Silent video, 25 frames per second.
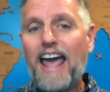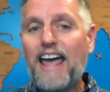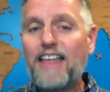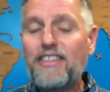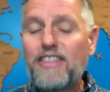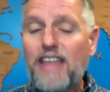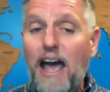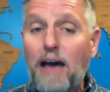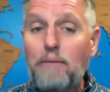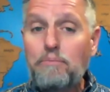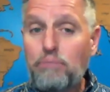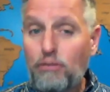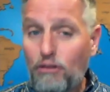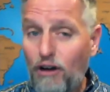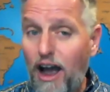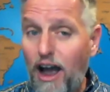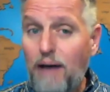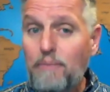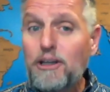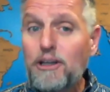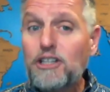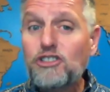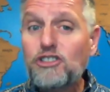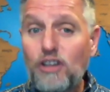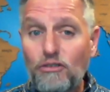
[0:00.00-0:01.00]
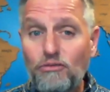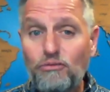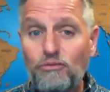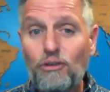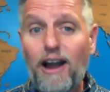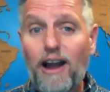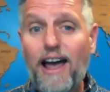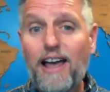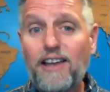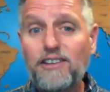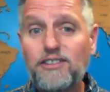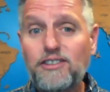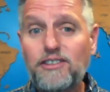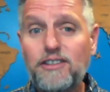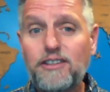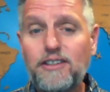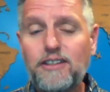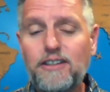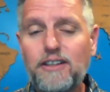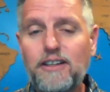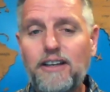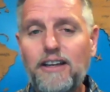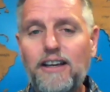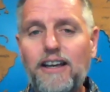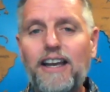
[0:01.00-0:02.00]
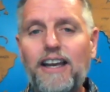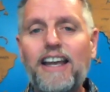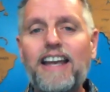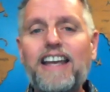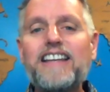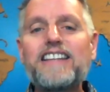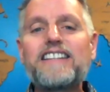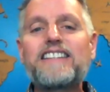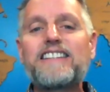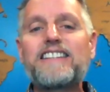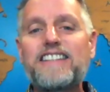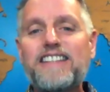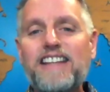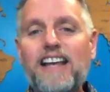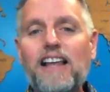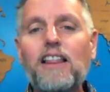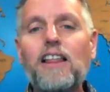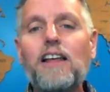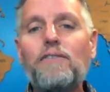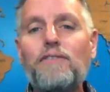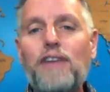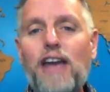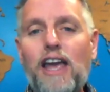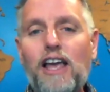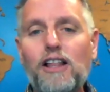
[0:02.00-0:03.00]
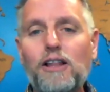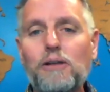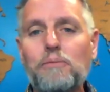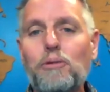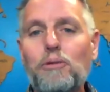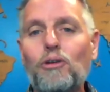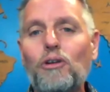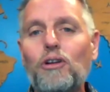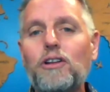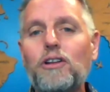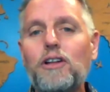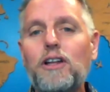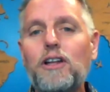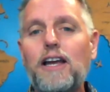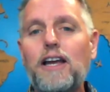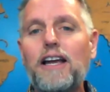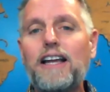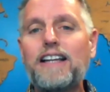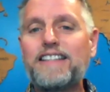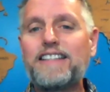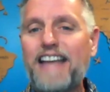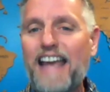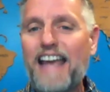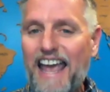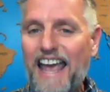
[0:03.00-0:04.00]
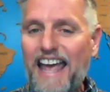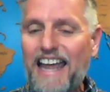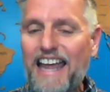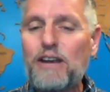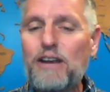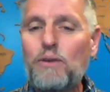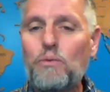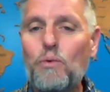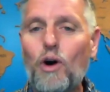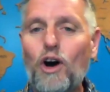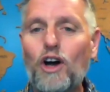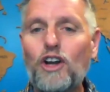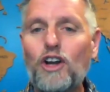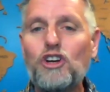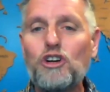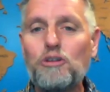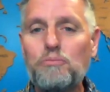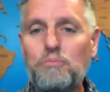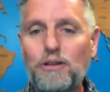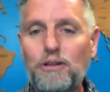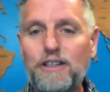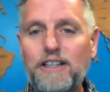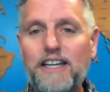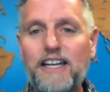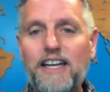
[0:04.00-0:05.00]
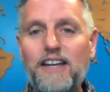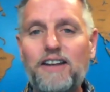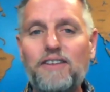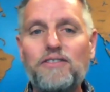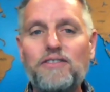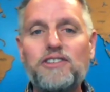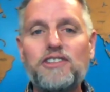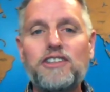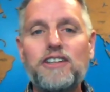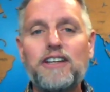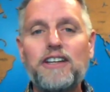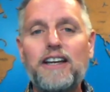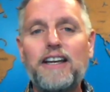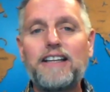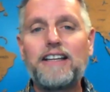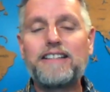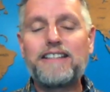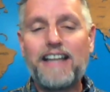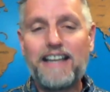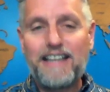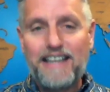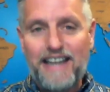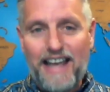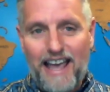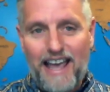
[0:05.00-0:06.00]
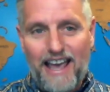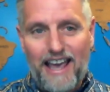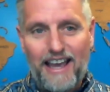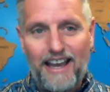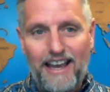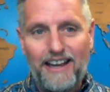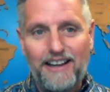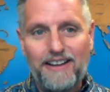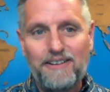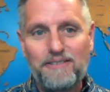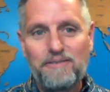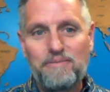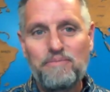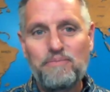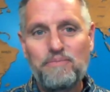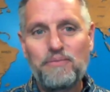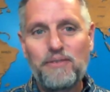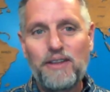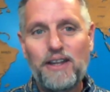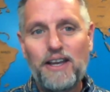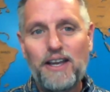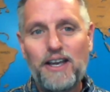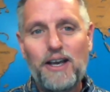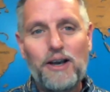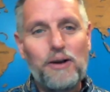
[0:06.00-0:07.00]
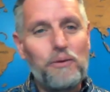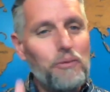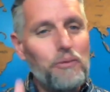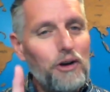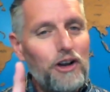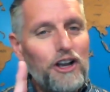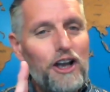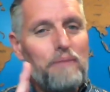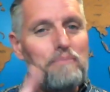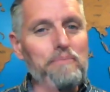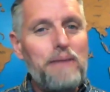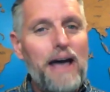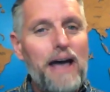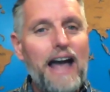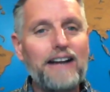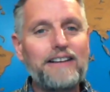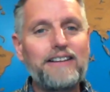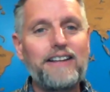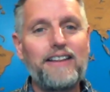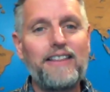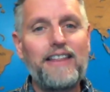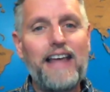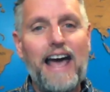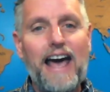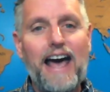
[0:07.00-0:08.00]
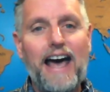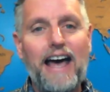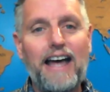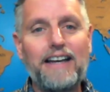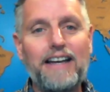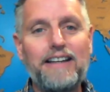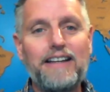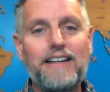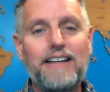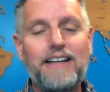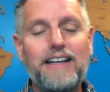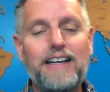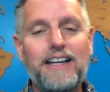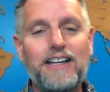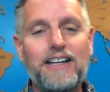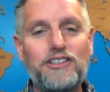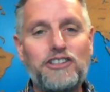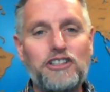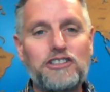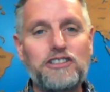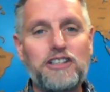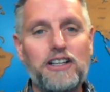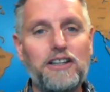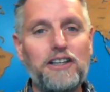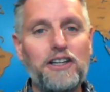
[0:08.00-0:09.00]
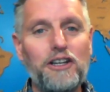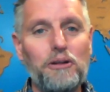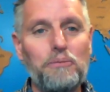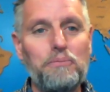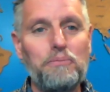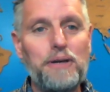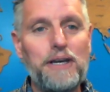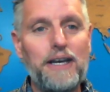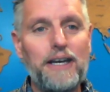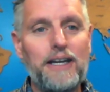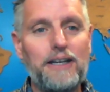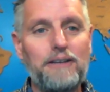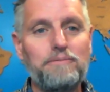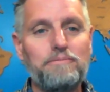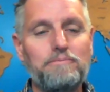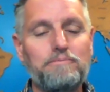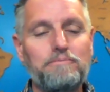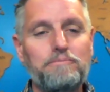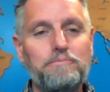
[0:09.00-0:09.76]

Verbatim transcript: And that promise of rest is still available to anyone who believes today. We'll come back to that in just a little bit.